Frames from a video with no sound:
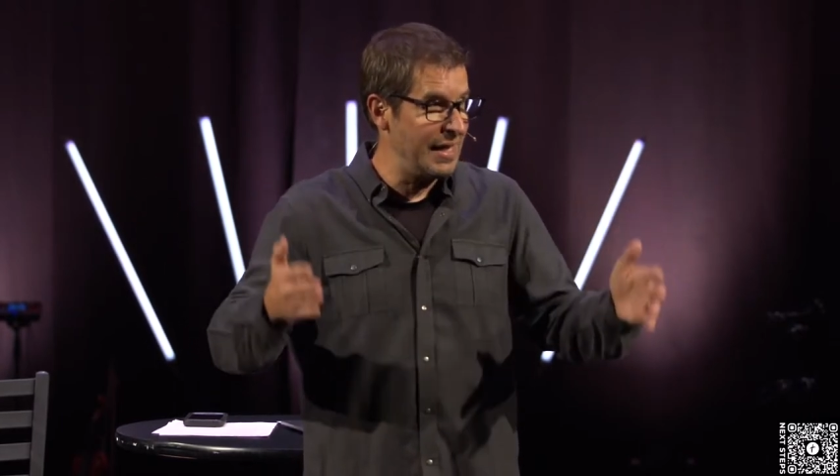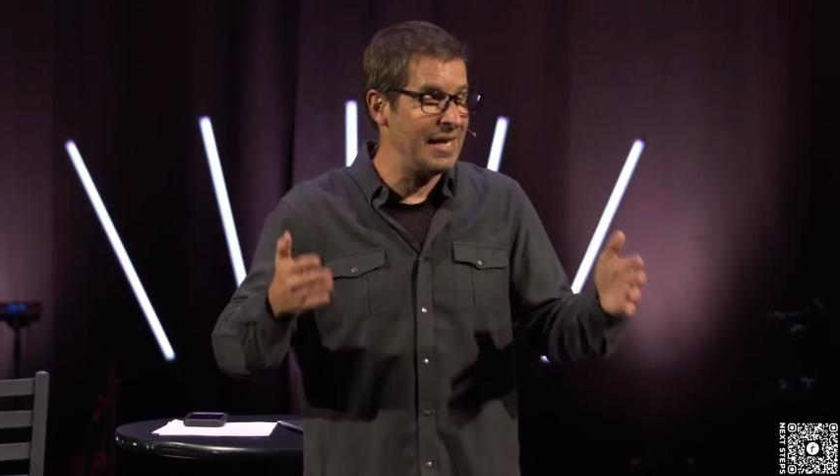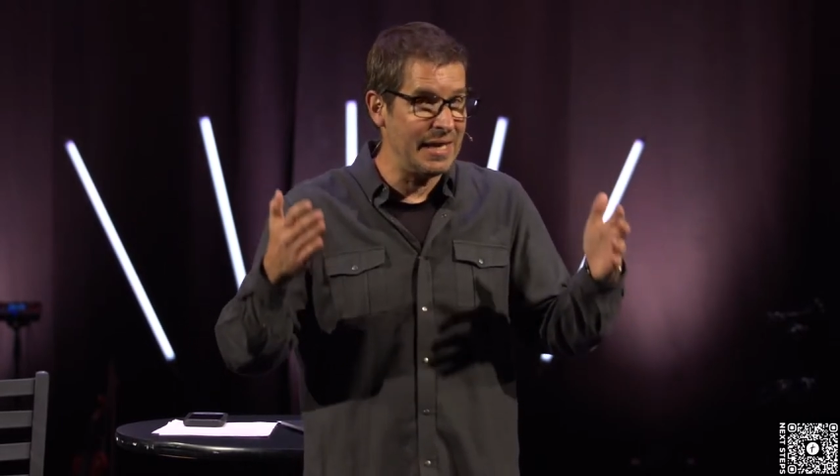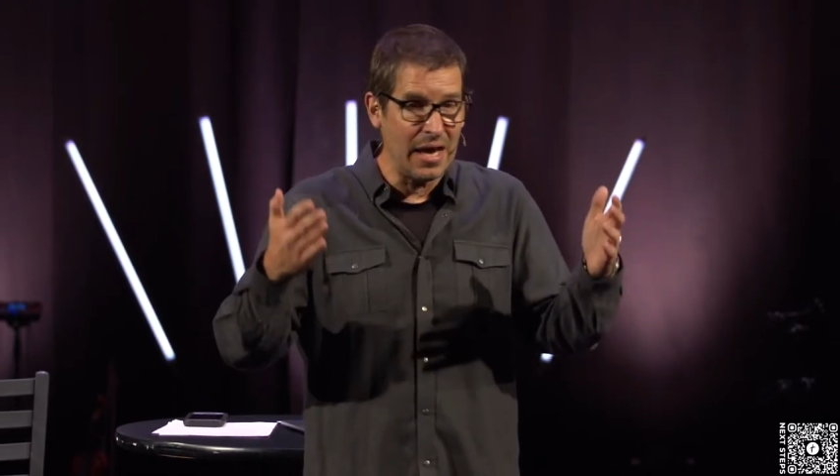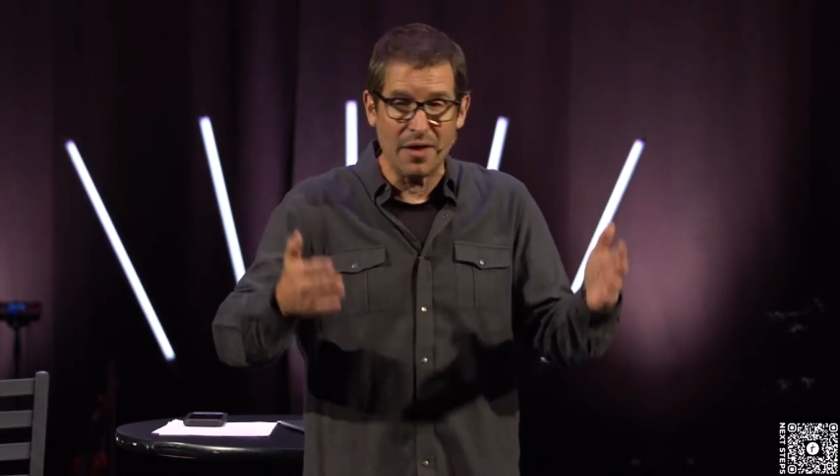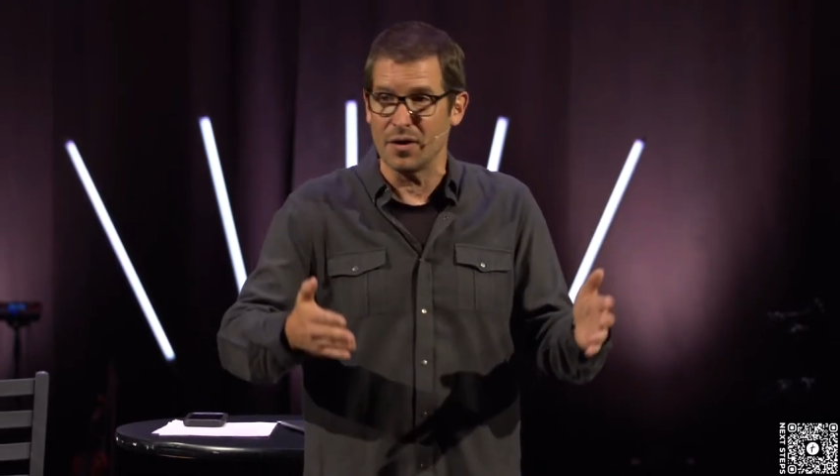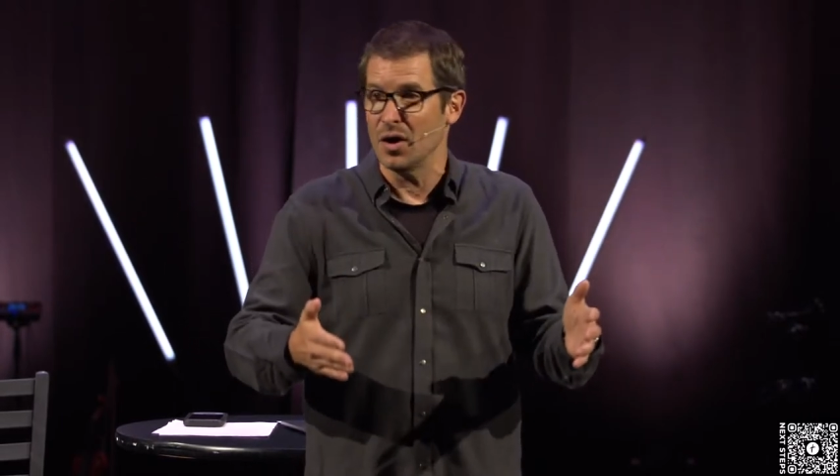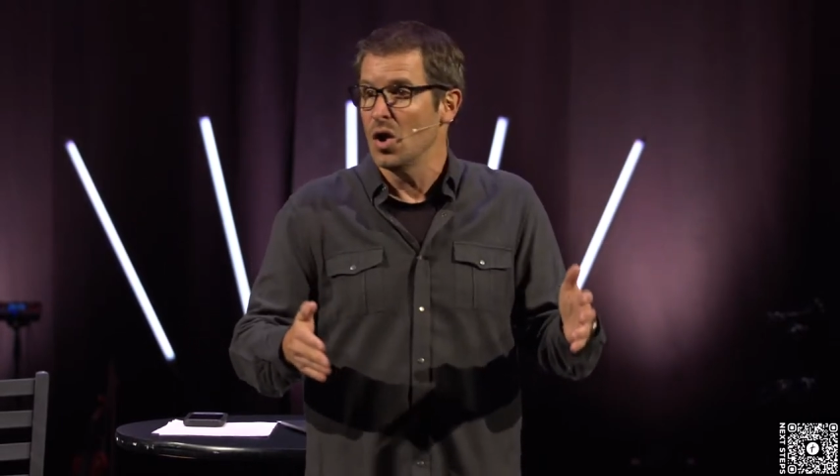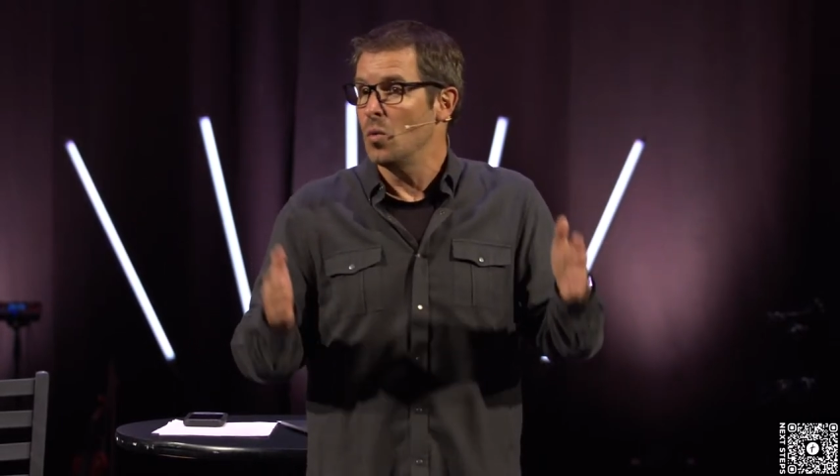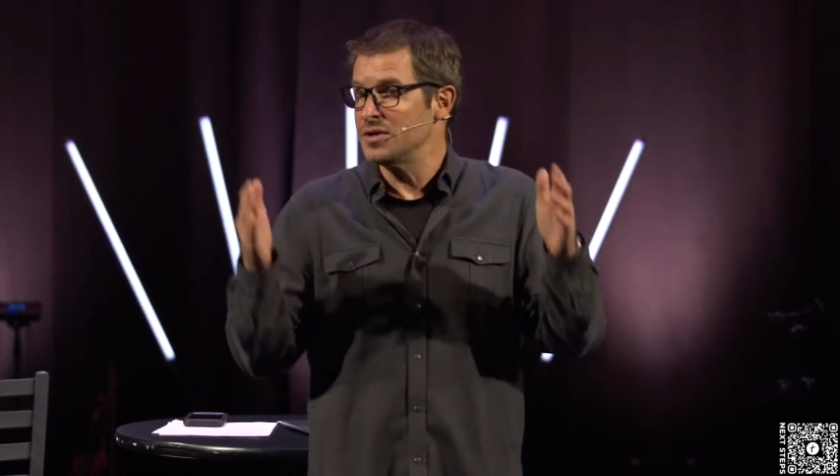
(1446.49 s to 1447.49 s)
any other
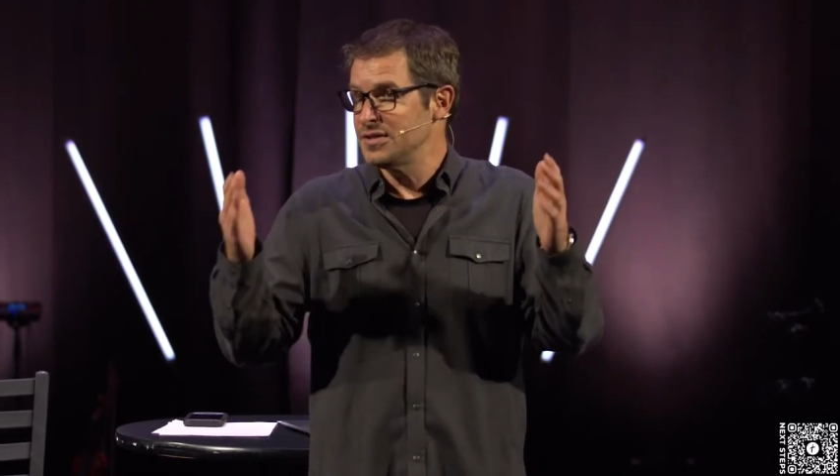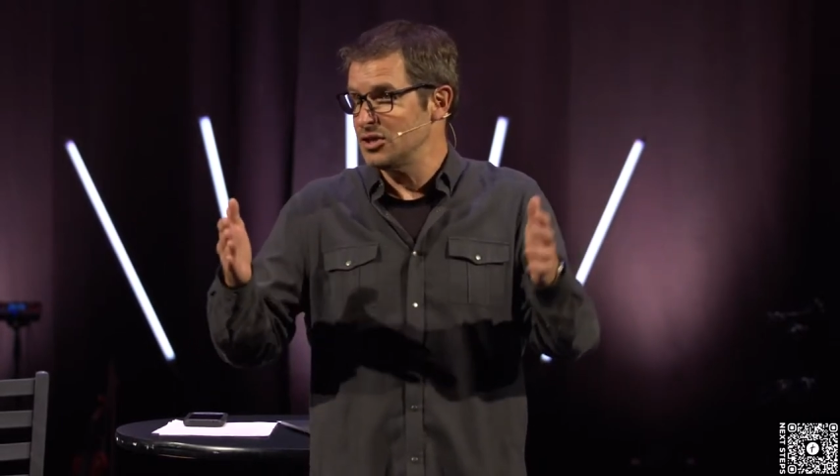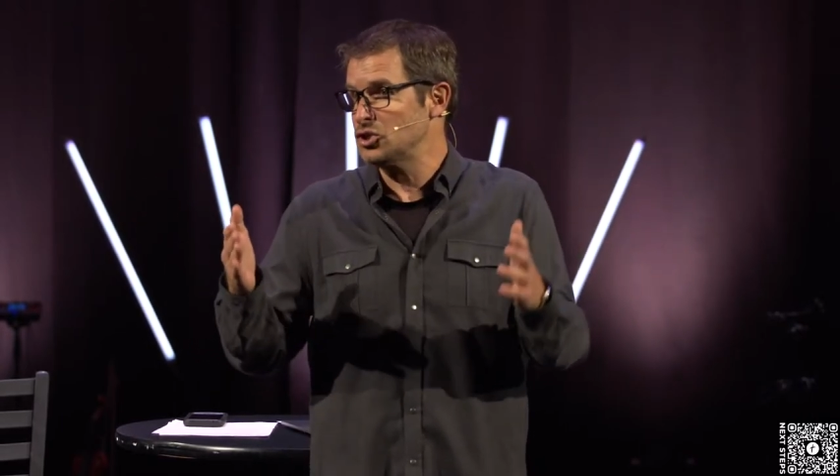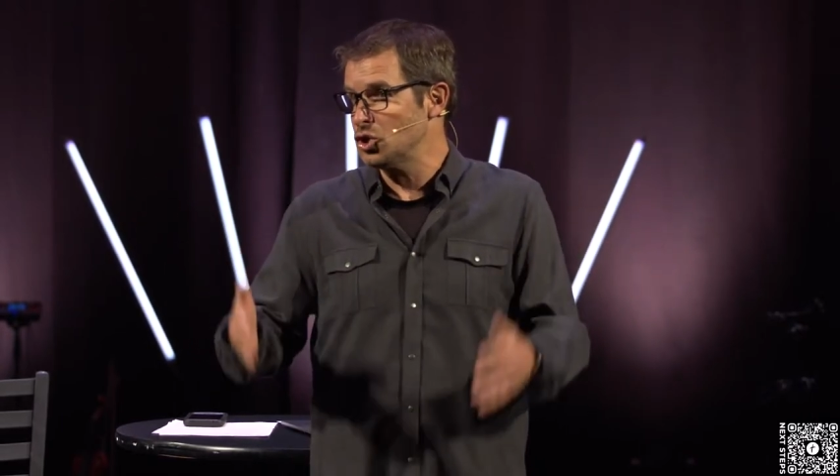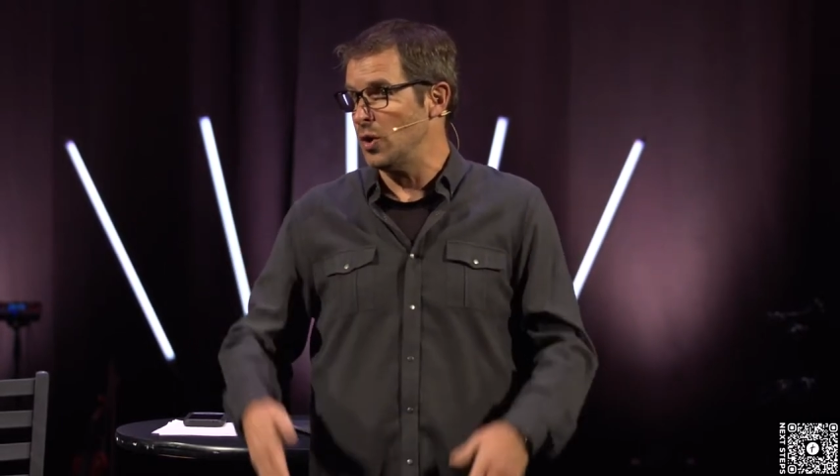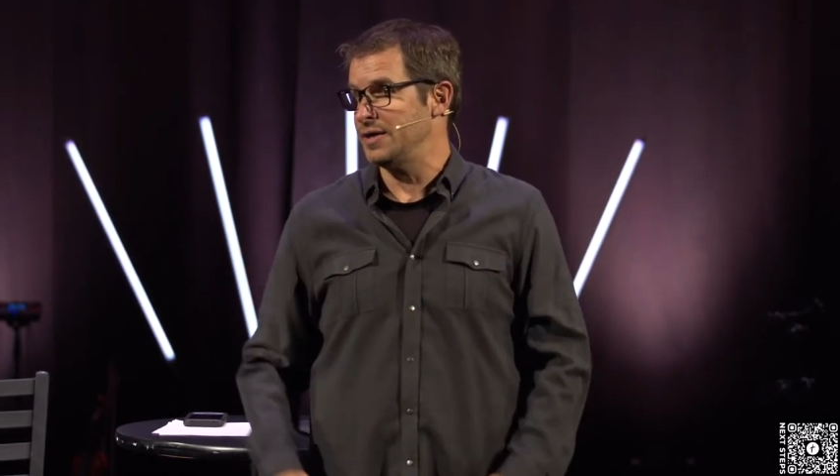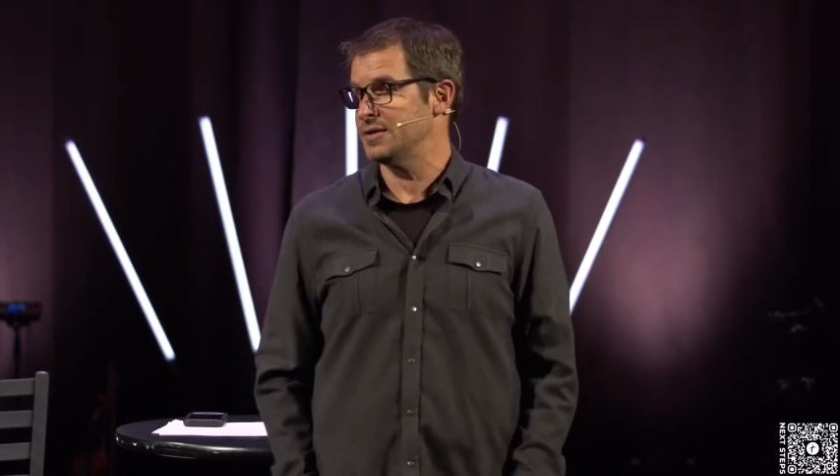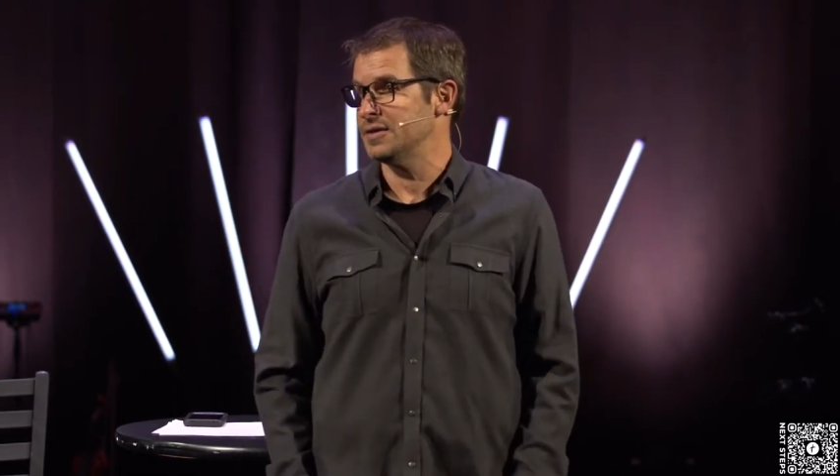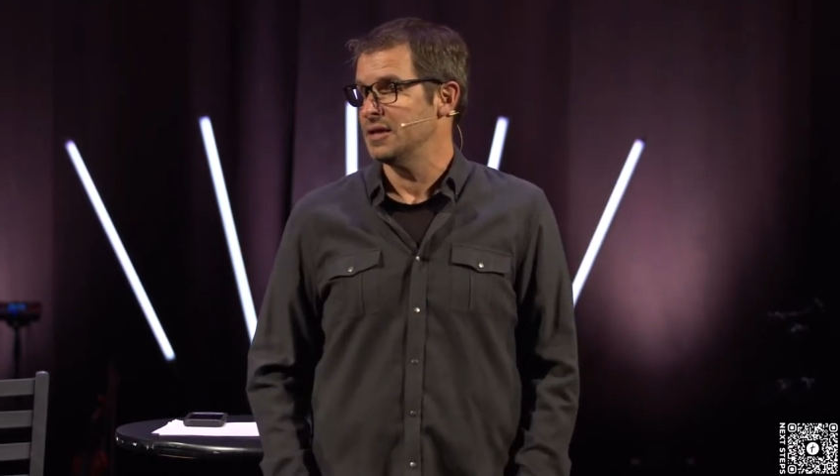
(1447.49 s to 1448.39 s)
was this choice.